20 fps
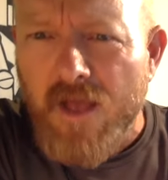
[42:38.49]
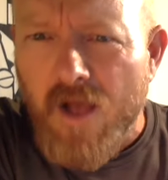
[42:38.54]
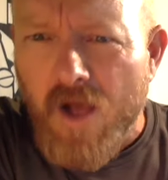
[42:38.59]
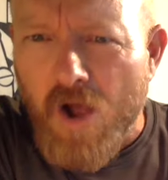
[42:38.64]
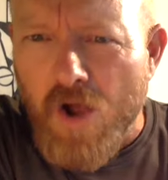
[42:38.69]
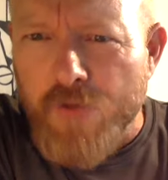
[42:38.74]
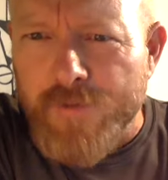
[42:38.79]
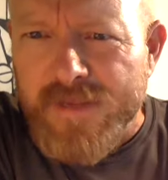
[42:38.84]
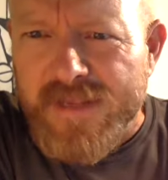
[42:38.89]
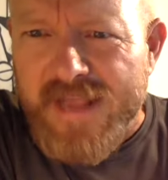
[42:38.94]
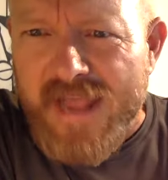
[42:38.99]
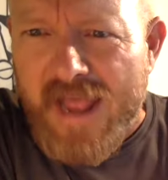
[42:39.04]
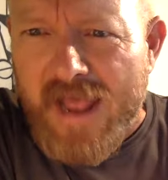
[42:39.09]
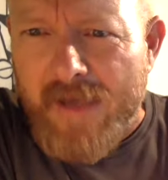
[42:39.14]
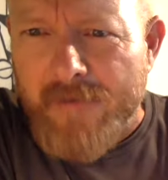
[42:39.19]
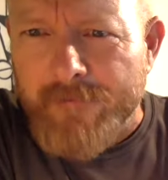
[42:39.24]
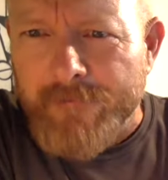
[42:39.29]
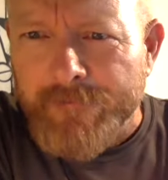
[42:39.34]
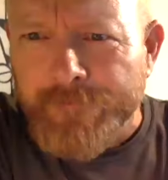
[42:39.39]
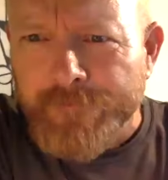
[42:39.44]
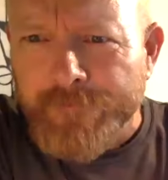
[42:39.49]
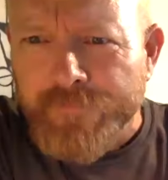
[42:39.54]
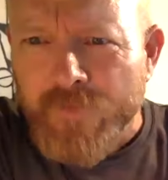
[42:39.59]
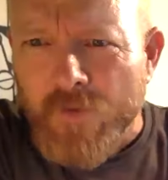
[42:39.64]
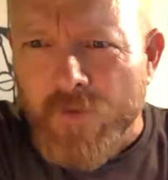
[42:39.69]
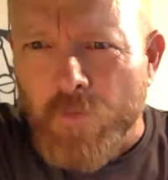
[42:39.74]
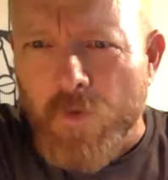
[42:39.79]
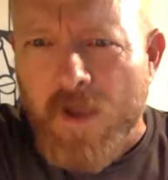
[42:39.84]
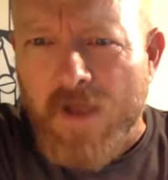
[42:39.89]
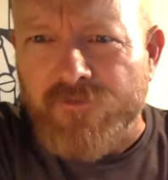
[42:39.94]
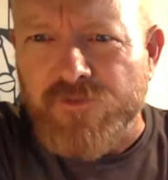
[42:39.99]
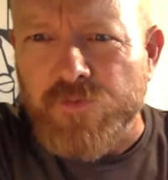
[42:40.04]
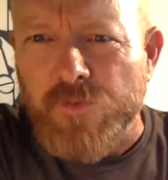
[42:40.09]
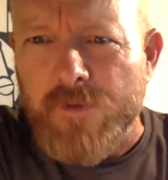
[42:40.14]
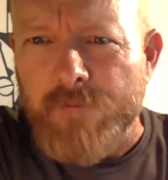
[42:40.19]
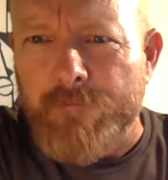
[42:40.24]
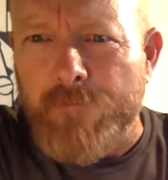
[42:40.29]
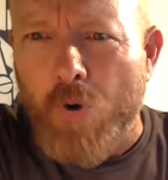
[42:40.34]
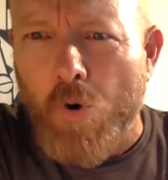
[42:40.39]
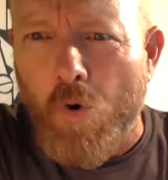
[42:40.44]
Hobie cat. We'll have to
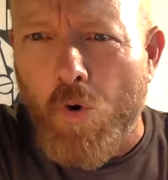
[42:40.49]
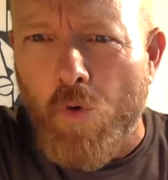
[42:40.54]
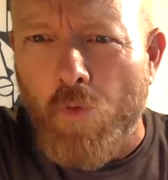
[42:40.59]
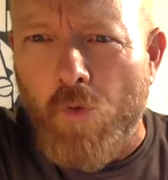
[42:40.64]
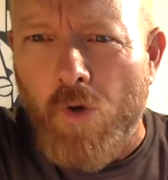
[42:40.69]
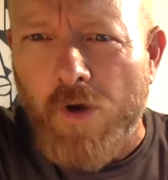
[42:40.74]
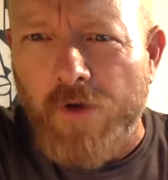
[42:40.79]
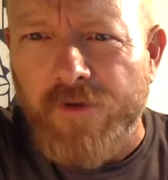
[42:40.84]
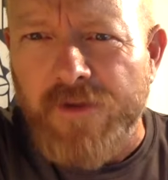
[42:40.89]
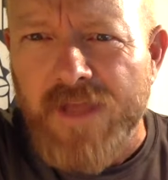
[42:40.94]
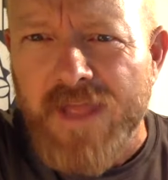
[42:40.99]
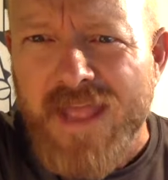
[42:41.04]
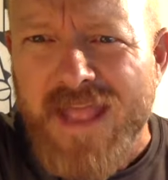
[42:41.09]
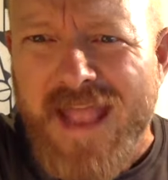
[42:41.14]
import one.